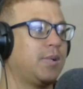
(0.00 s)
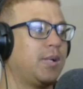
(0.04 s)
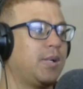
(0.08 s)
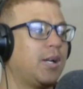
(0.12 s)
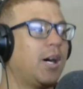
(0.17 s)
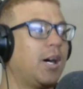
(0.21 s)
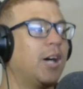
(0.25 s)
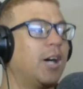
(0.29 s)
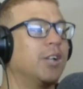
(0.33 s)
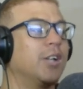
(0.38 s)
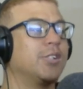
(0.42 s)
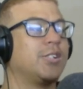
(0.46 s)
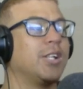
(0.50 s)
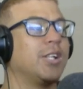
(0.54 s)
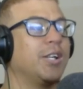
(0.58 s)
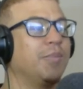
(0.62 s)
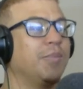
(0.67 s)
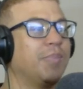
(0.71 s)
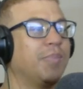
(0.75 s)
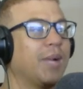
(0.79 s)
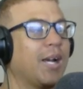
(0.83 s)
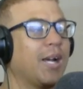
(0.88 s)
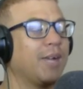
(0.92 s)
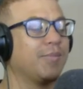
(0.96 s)
Oh, so he
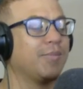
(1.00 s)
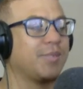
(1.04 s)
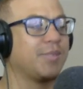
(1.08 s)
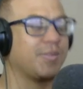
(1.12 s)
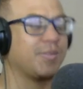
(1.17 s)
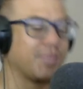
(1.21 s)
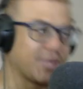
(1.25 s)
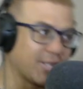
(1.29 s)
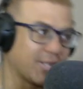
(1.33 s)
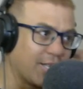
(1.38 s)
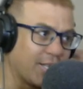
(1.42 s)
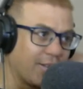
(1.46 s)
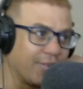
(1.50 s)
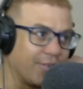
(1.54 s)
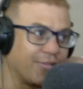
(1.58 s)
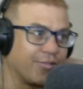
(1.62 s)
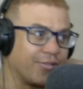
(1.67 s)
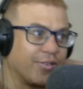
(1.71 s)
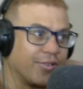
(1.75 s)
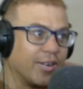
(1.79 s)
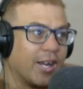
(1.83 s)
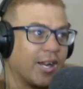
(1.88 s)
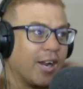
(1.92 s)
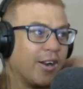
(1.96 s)
blames himself
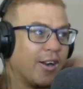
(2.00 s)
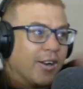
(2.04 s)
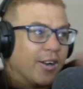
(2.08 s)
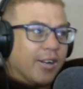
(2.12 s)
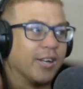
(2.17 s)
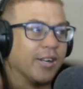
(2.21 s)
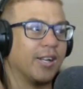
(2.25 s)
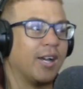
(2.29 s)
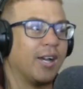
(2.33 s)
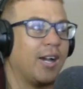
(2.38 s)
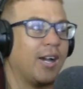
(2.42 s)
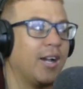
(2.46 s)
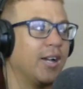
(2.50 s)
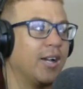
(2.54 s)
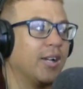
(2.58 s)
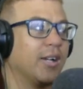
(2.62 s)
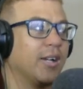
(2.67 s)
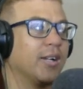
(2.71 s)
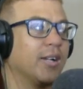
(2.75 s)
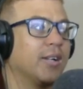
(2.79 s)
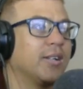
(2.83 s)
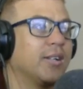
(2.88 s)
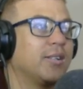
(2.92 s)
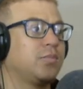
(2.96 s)
for Eren
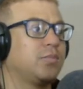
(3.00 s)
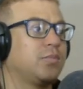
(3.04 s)
dying.